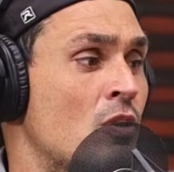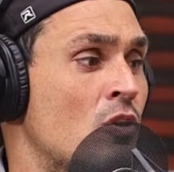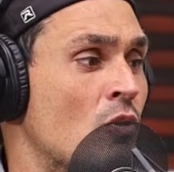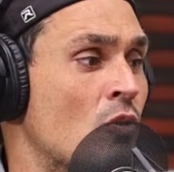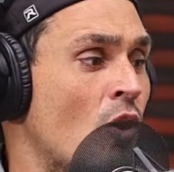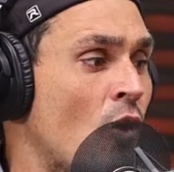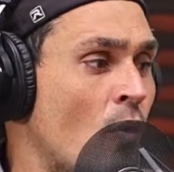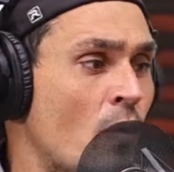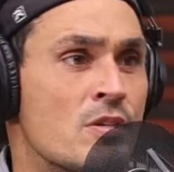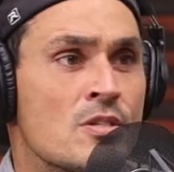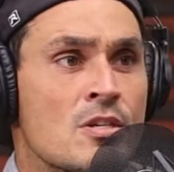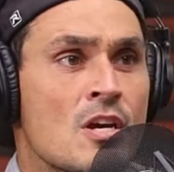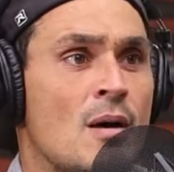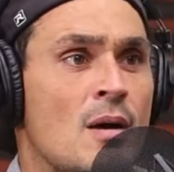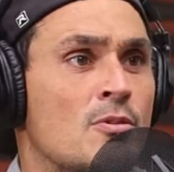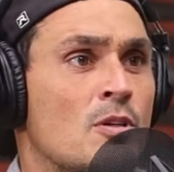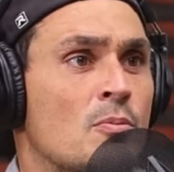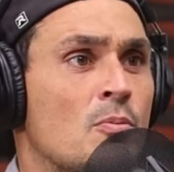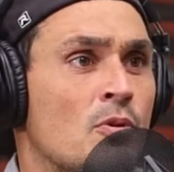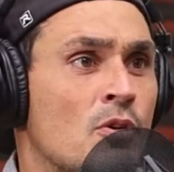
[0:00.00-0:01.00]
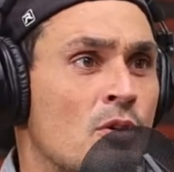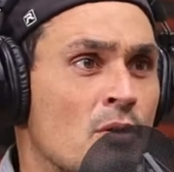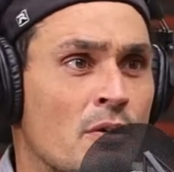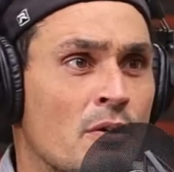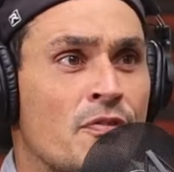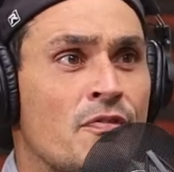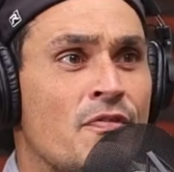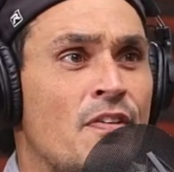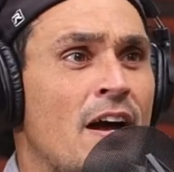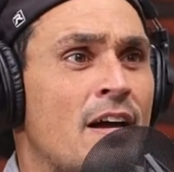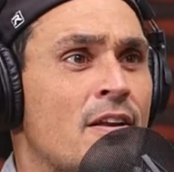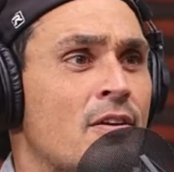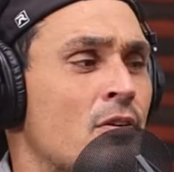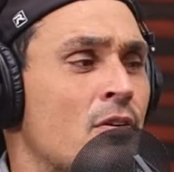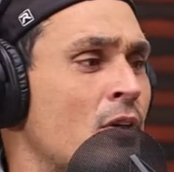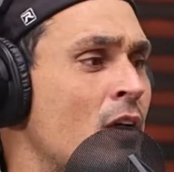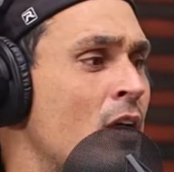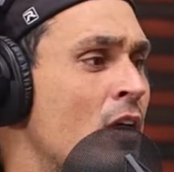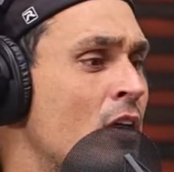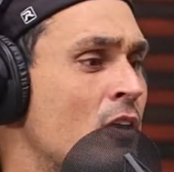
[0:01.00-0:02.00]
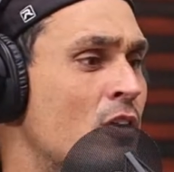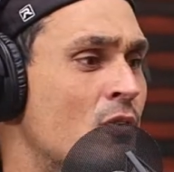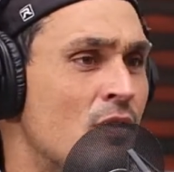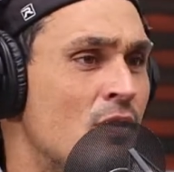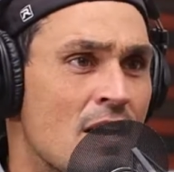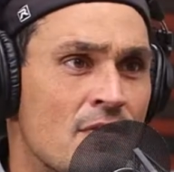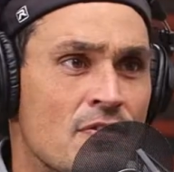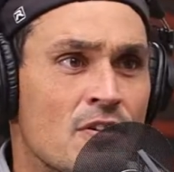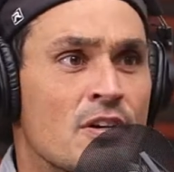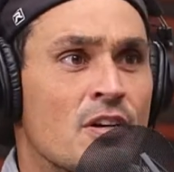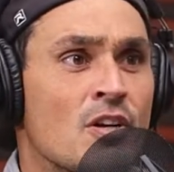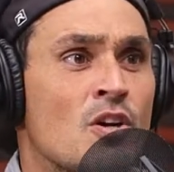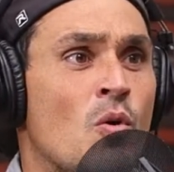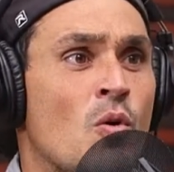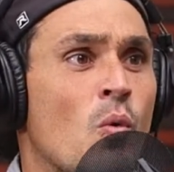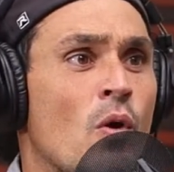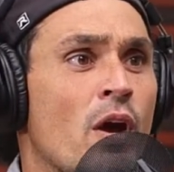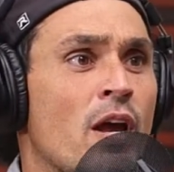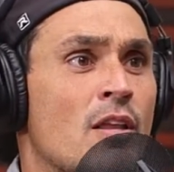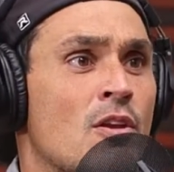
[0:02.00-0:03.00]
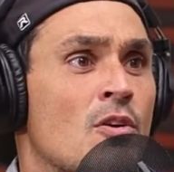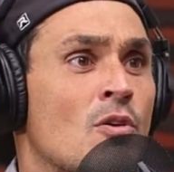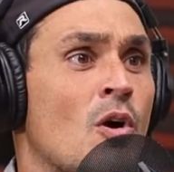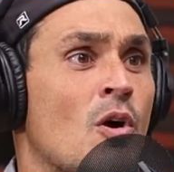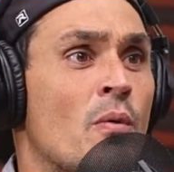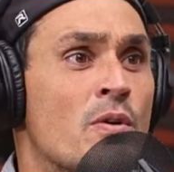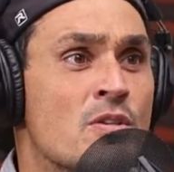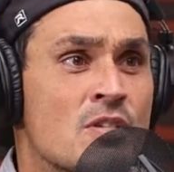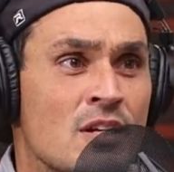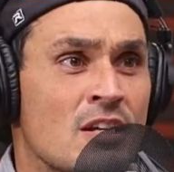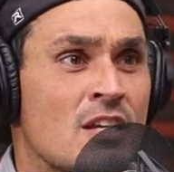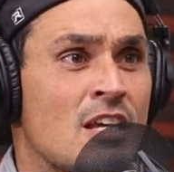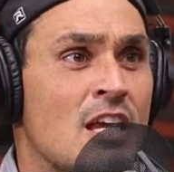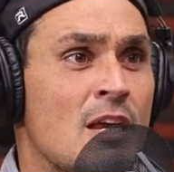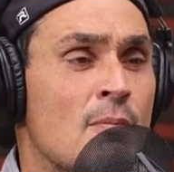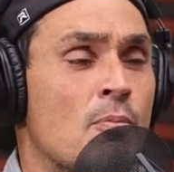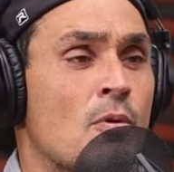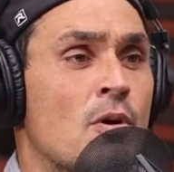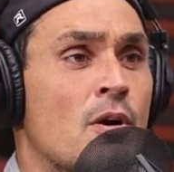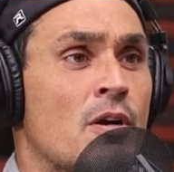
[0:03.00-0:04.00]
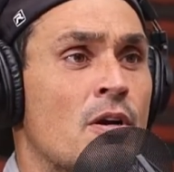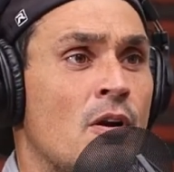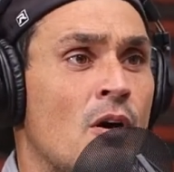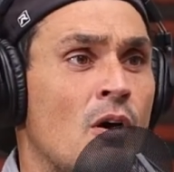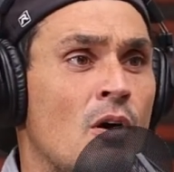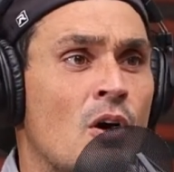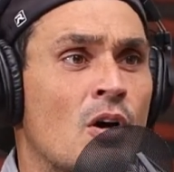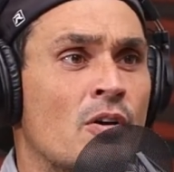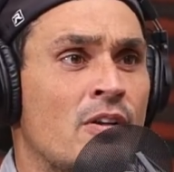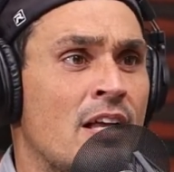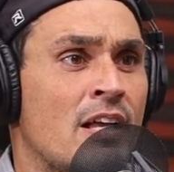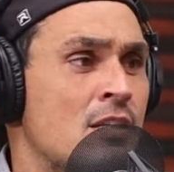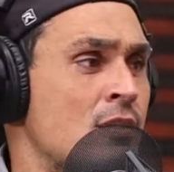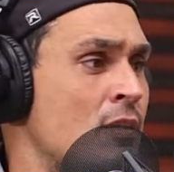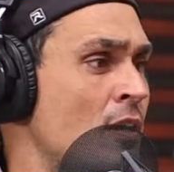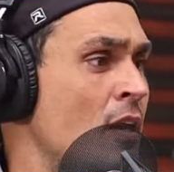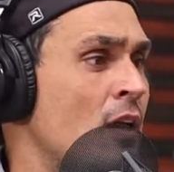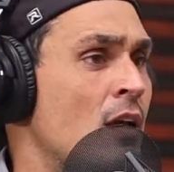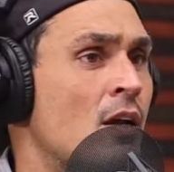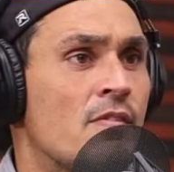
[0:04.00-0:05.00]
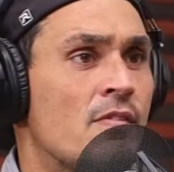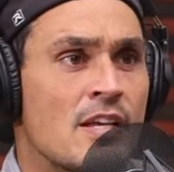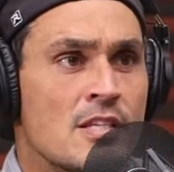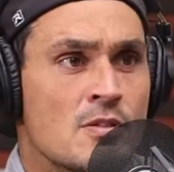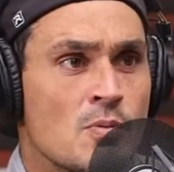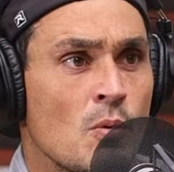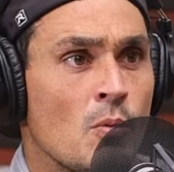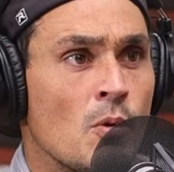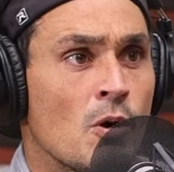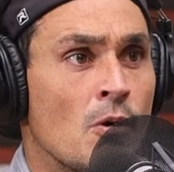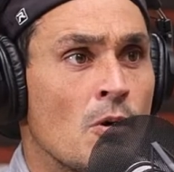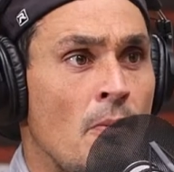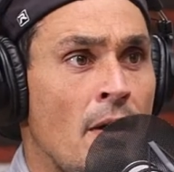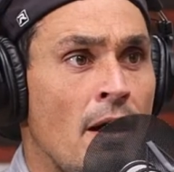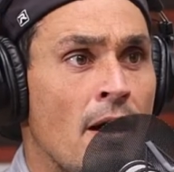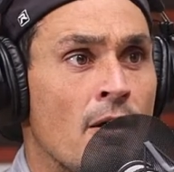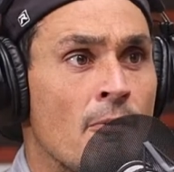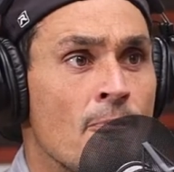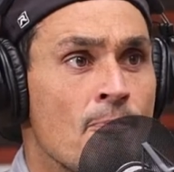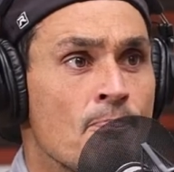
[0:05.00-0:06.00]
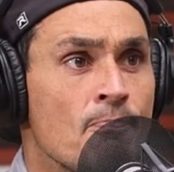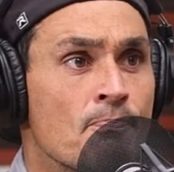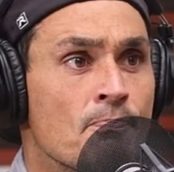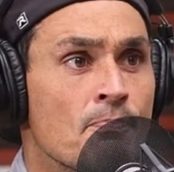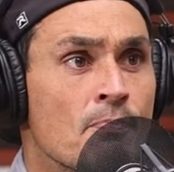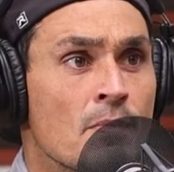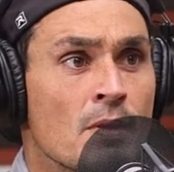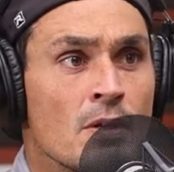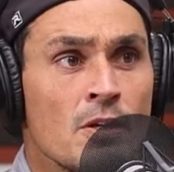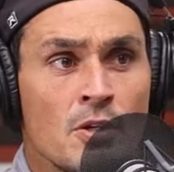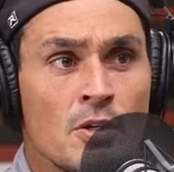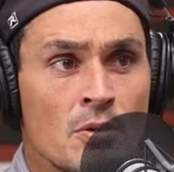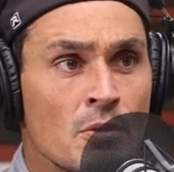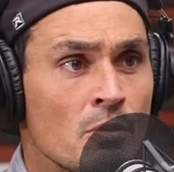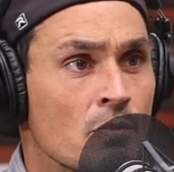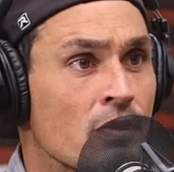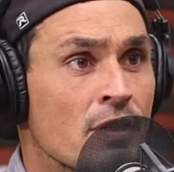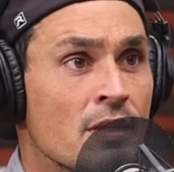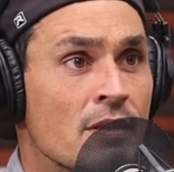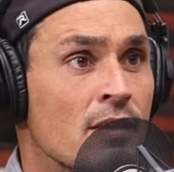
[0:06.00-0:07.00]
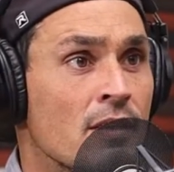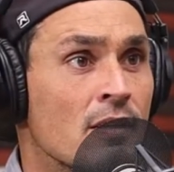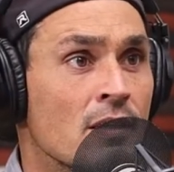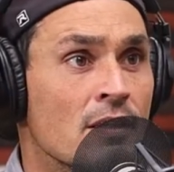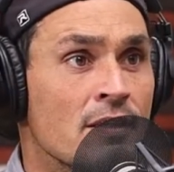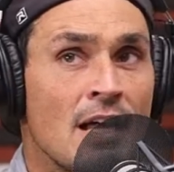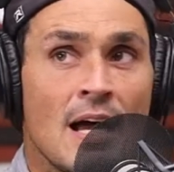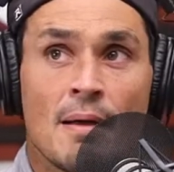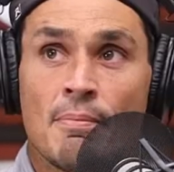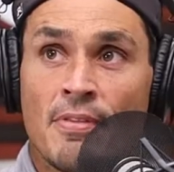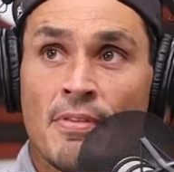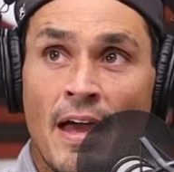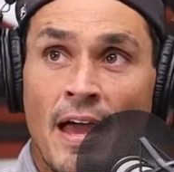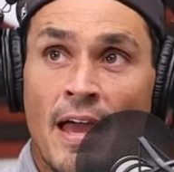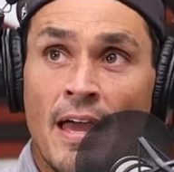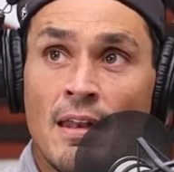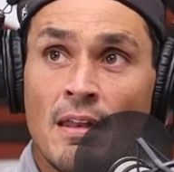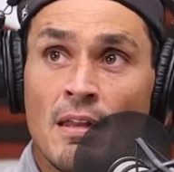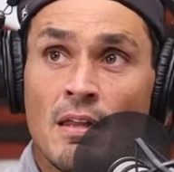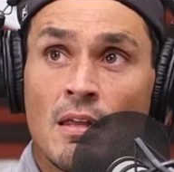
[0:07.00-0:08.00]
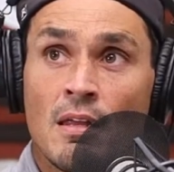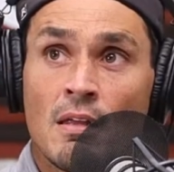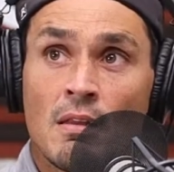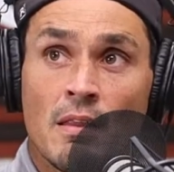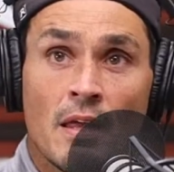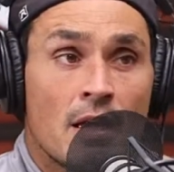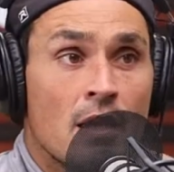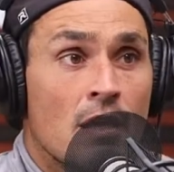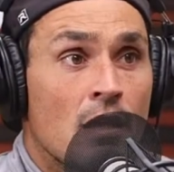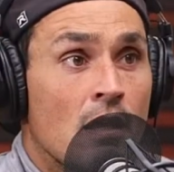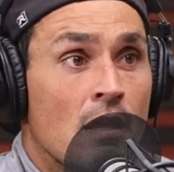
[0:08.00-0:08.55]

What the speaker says: you're always comfortable. You're a fighter. You're never going to quit. You're always going to keep working hard. That's what we're about. You don't think they'll adopt that? Like